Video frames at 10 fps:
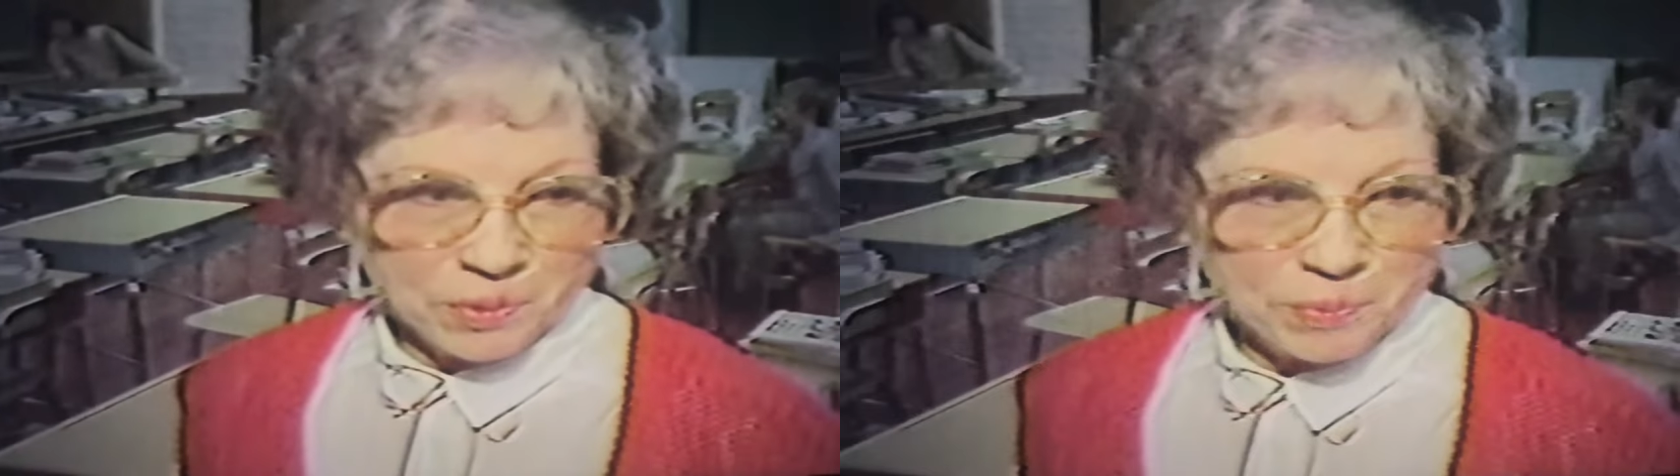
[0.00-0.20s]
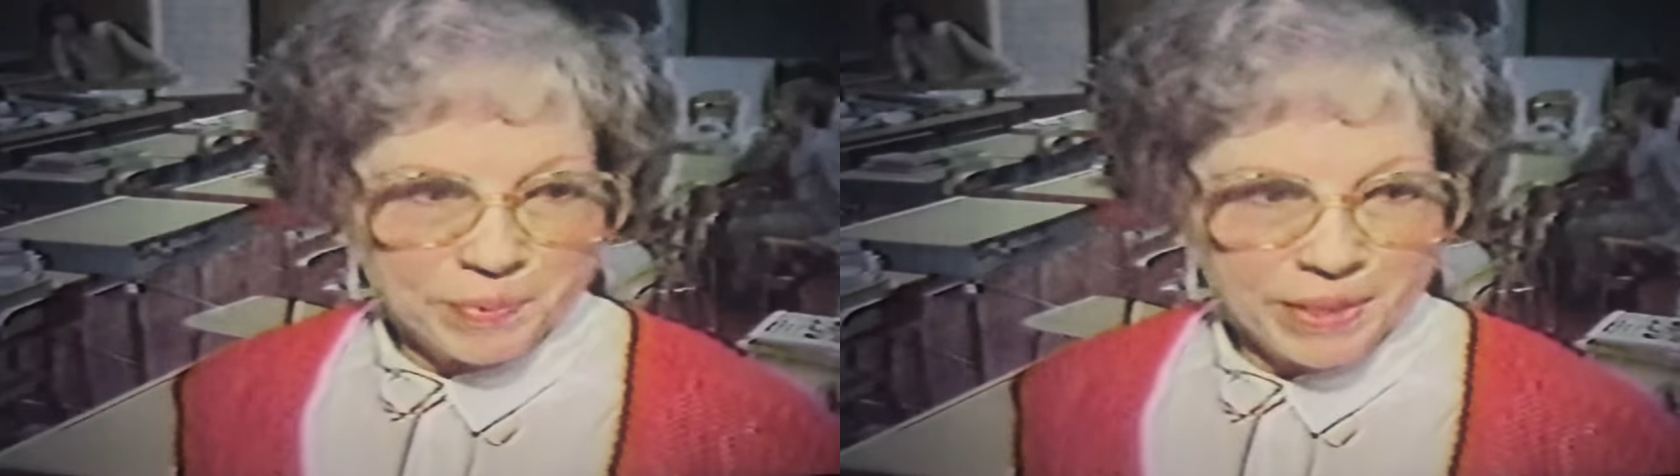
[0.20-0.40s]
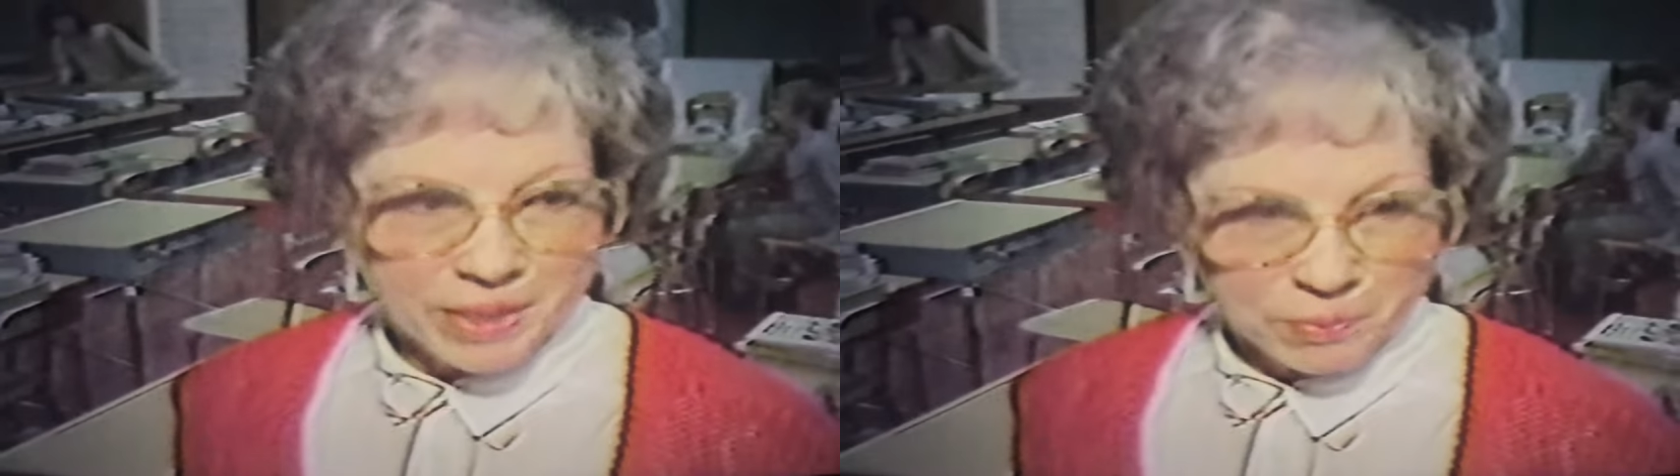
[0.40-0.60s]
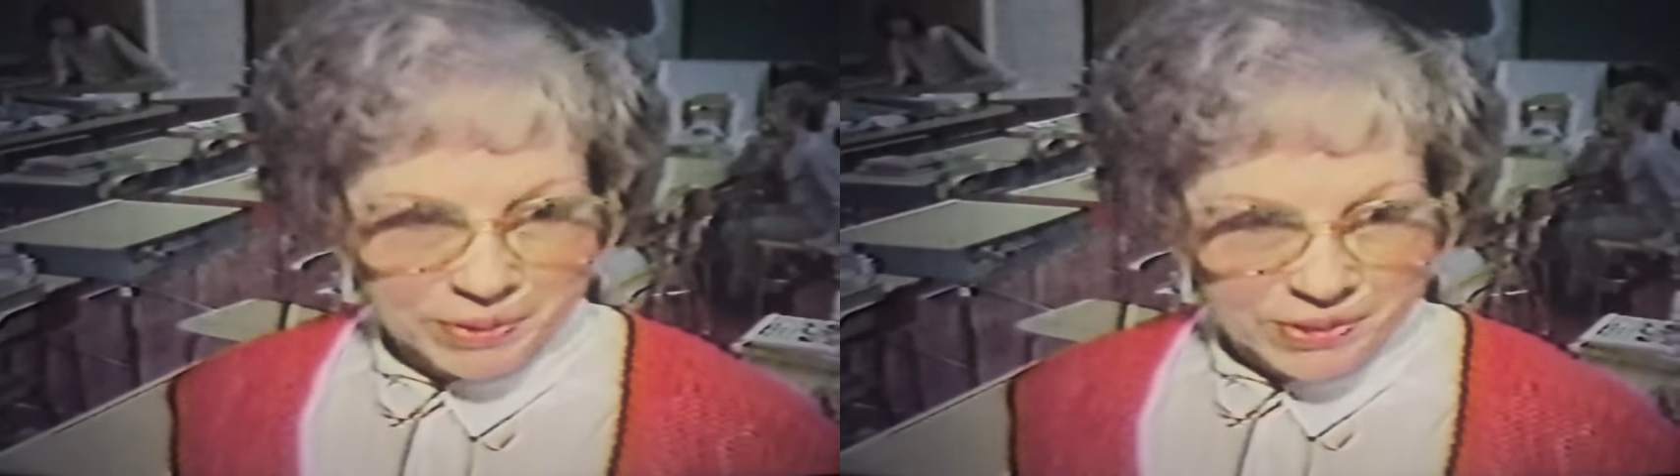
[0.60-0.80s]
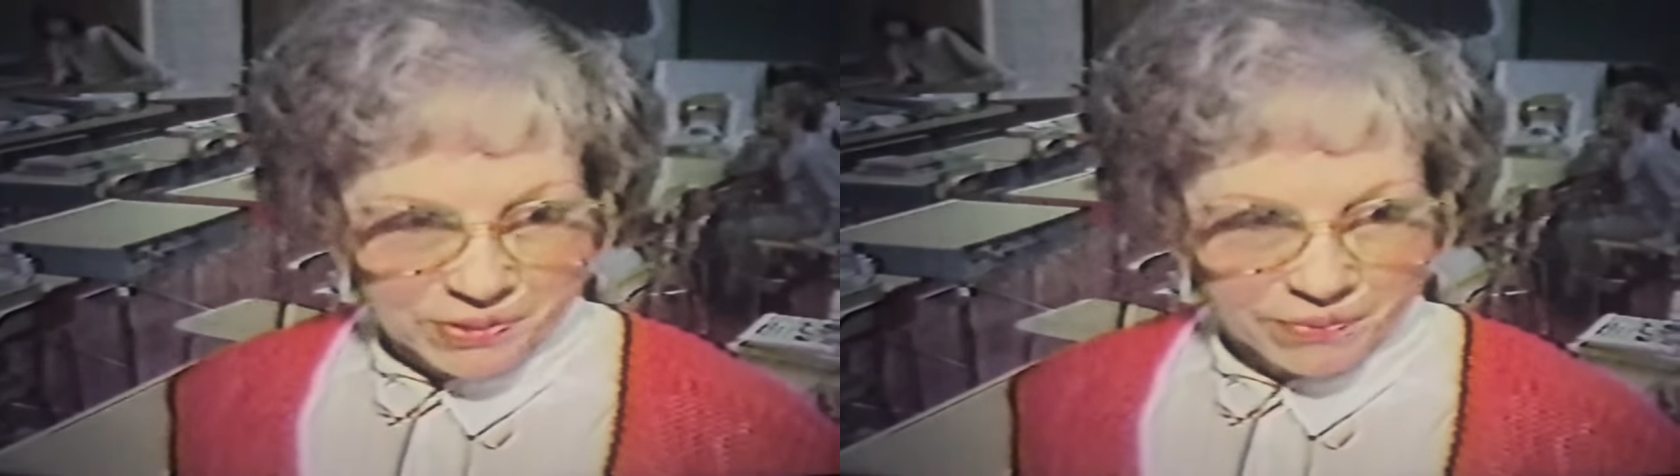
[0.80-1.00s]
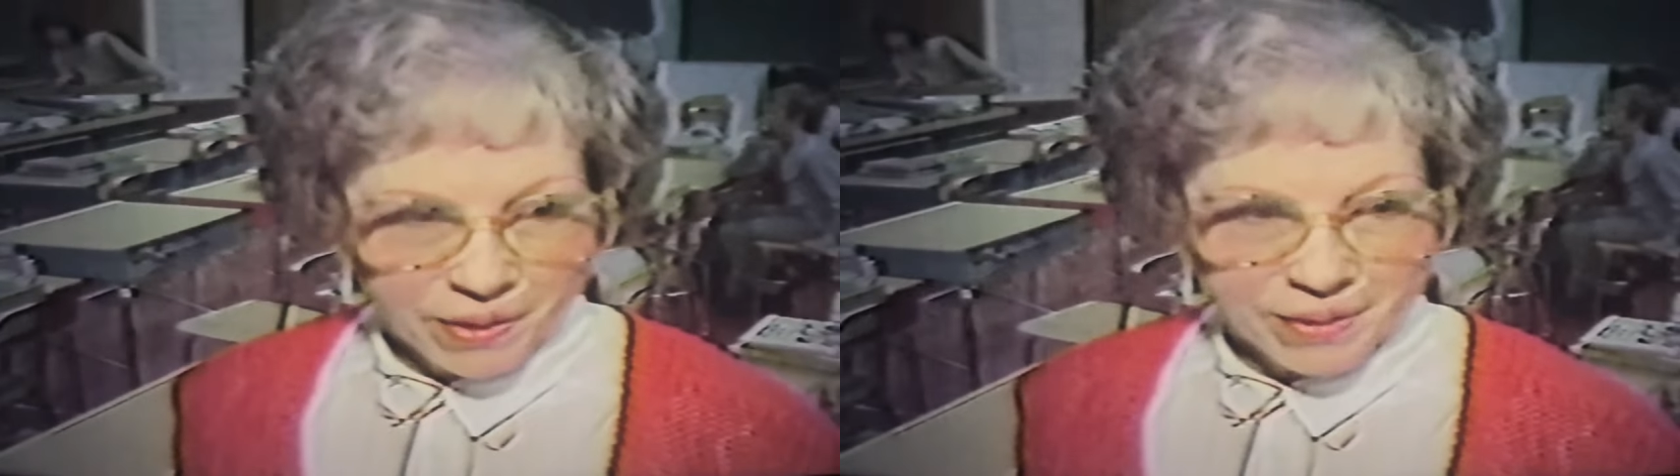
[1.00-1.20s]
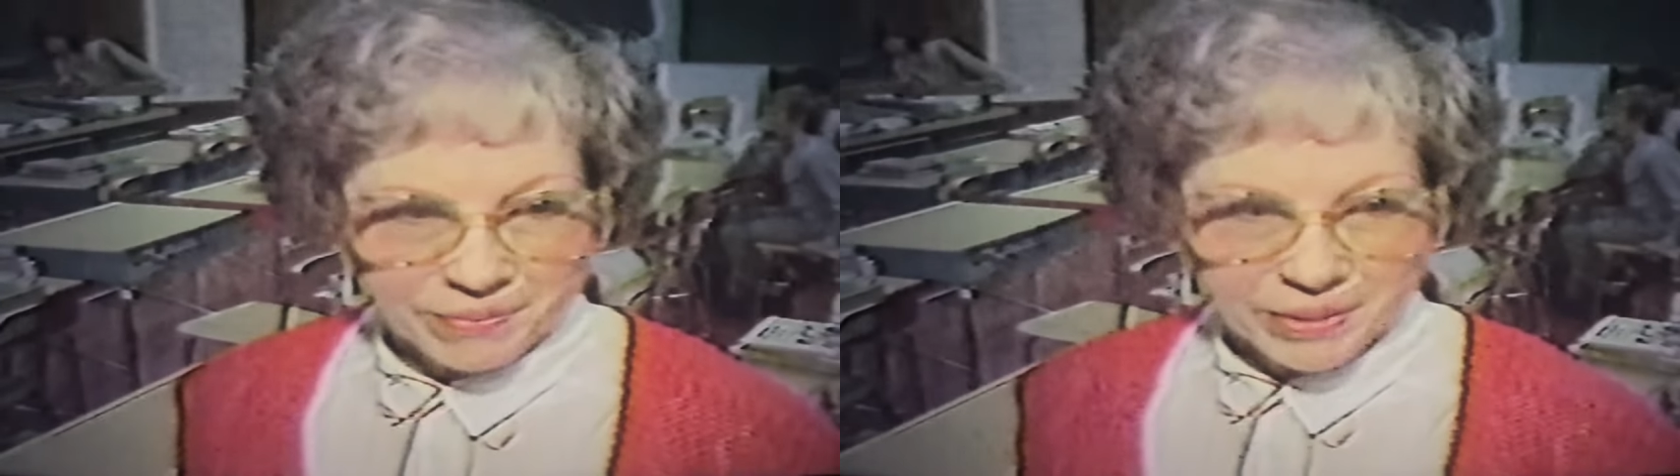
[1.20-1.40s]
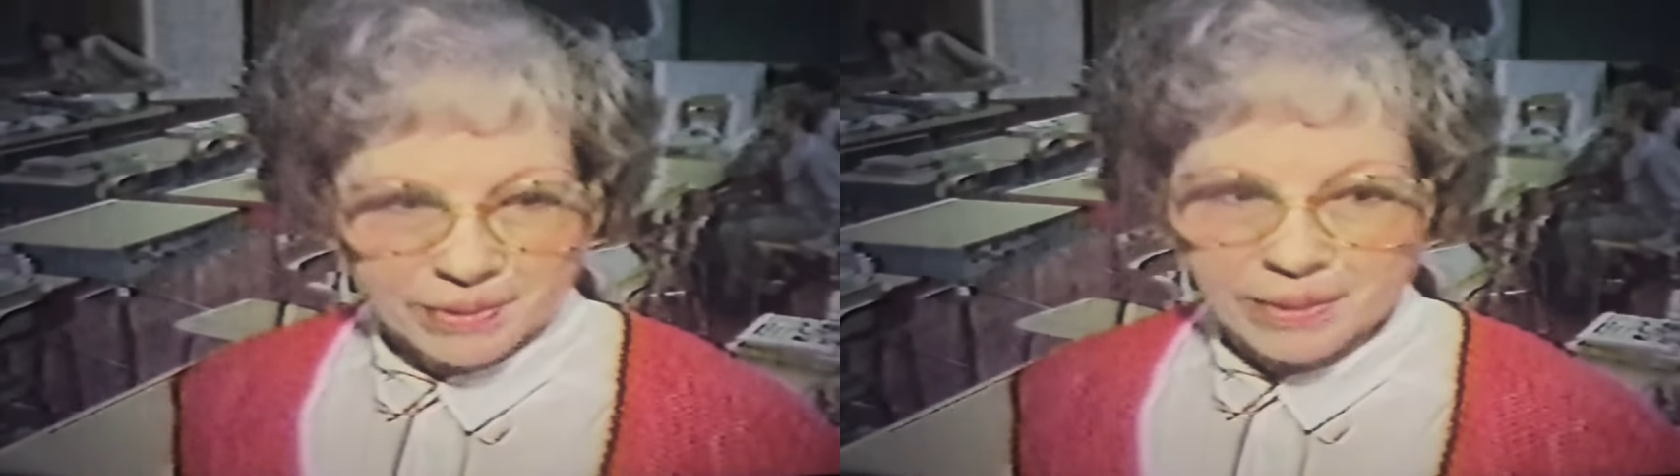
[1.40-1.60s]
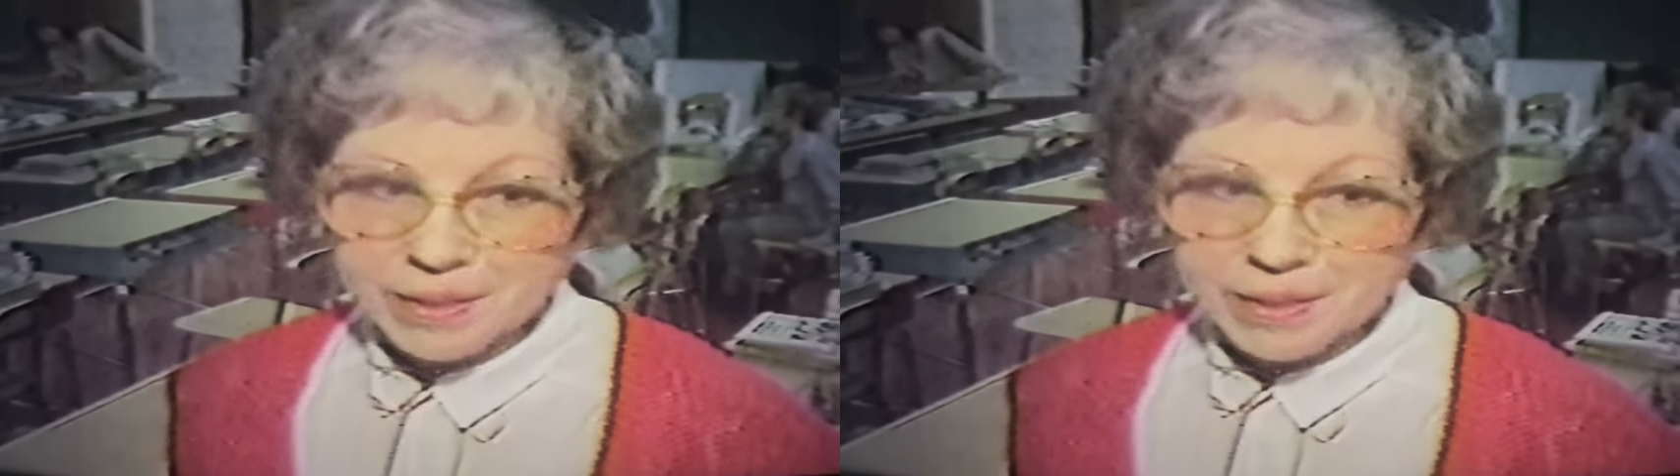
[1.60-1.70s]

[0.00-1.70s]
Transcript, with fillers: would be anyone surviving.